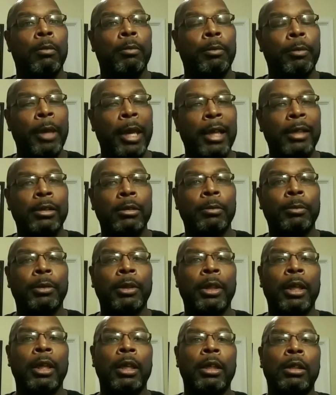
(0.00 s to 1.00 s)
passing
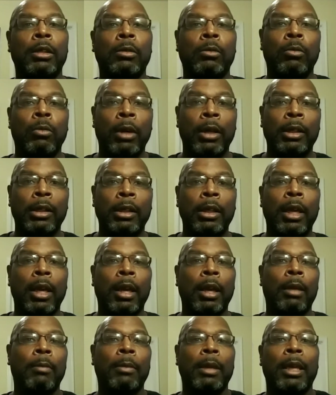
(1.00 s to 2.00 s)
play, running
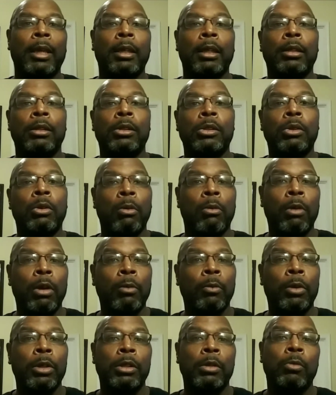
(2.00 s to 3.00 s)
game, and then
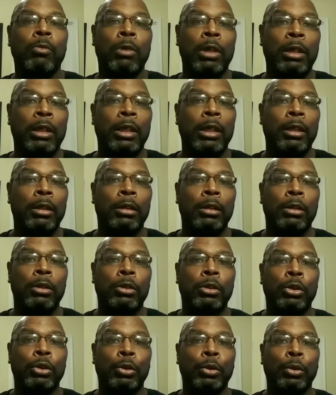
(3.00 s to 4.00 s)
scoring when we get
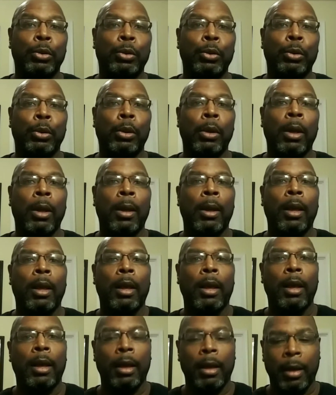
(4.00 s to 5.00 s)
into
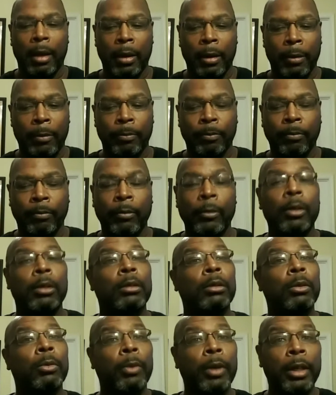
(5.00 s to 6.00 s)

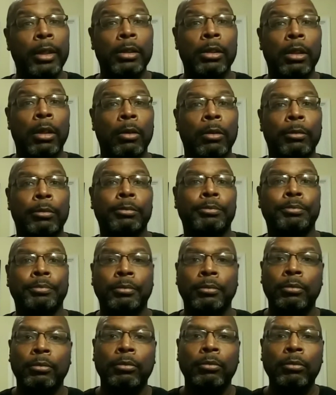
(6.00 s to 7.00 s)
the red zone.
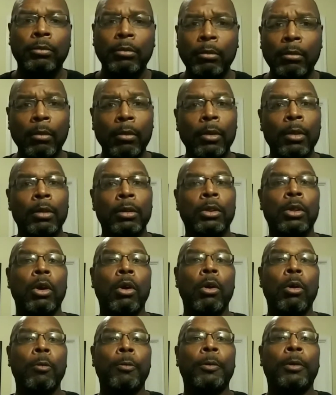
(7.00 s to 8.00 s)
So
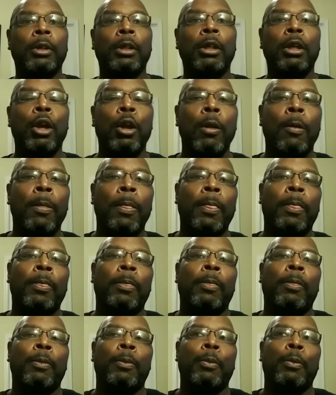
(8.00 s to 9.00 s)
hopefully
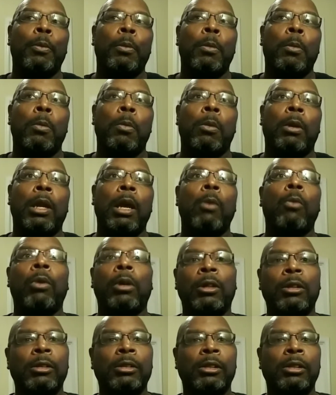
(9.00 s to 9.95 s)
what I want to